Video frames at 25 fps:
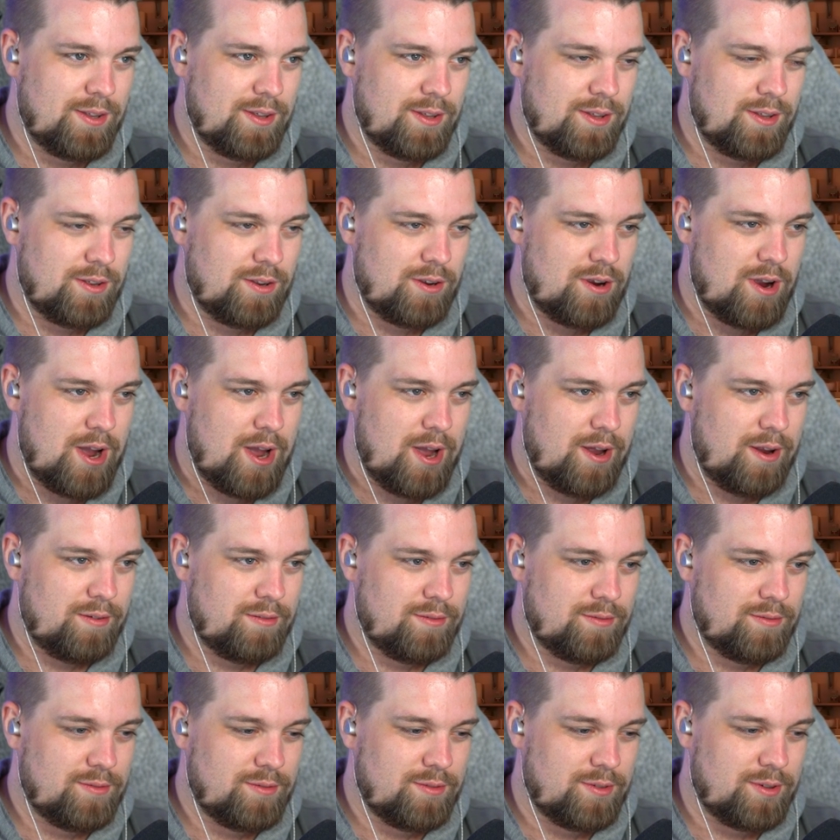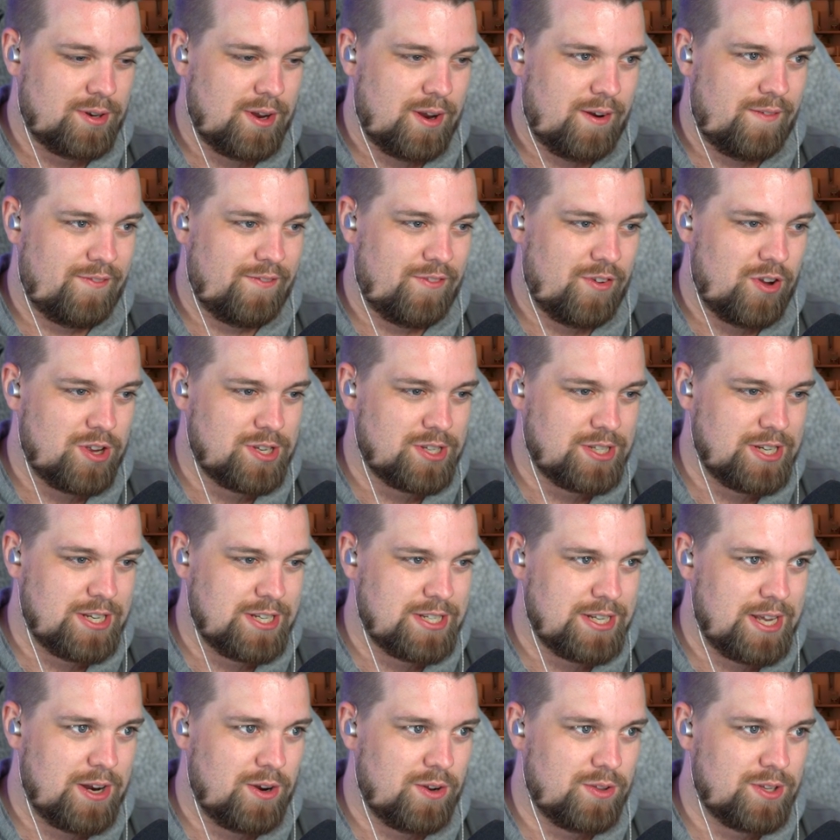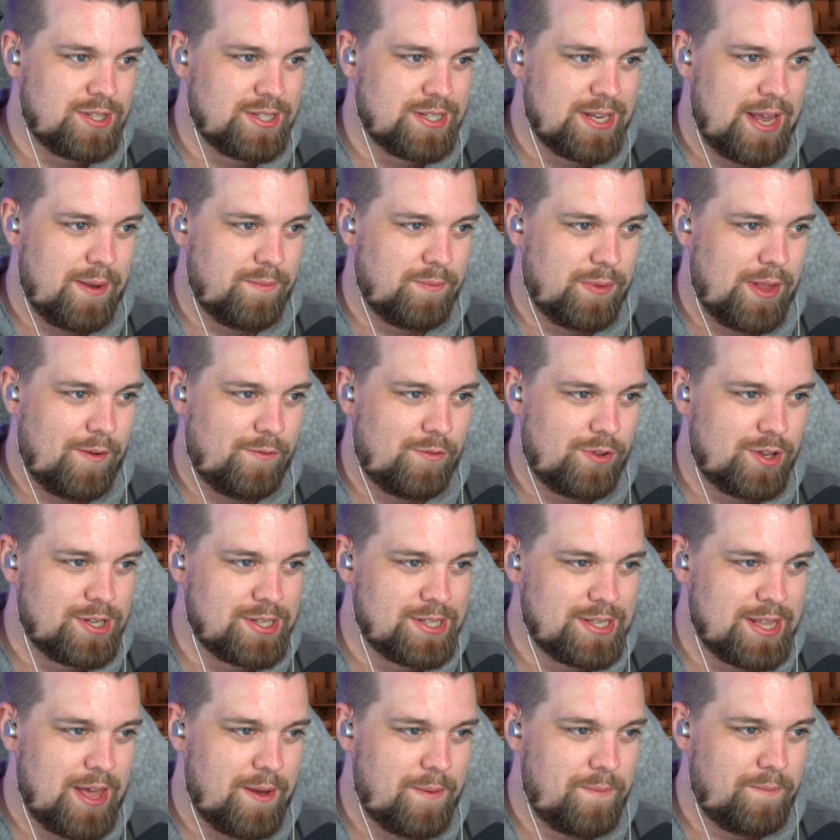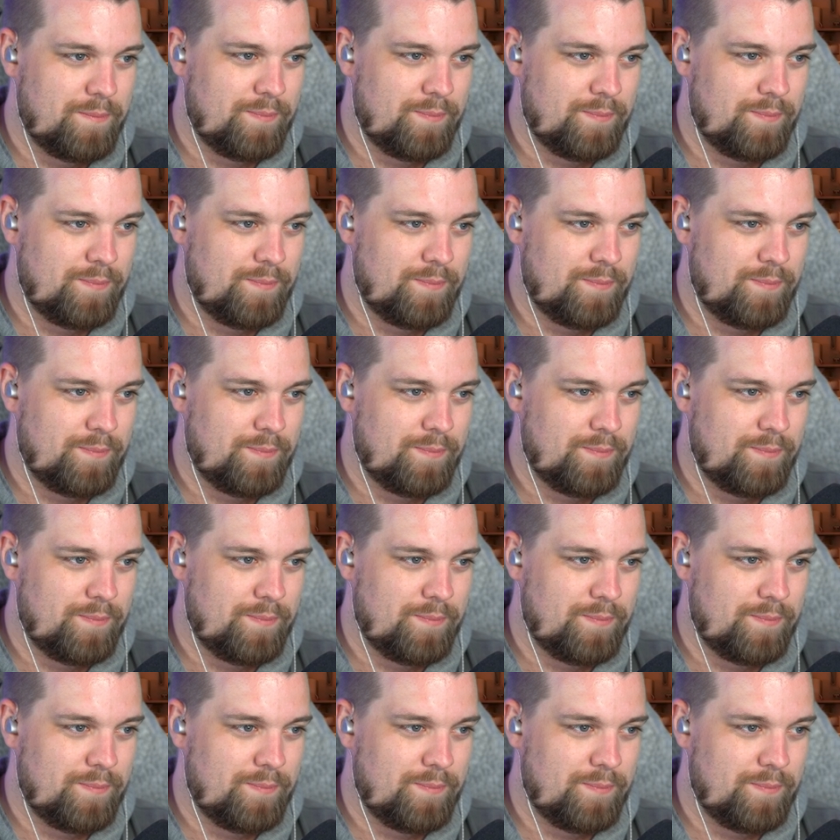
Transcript: Alright. I'd first need to get on the same level as them.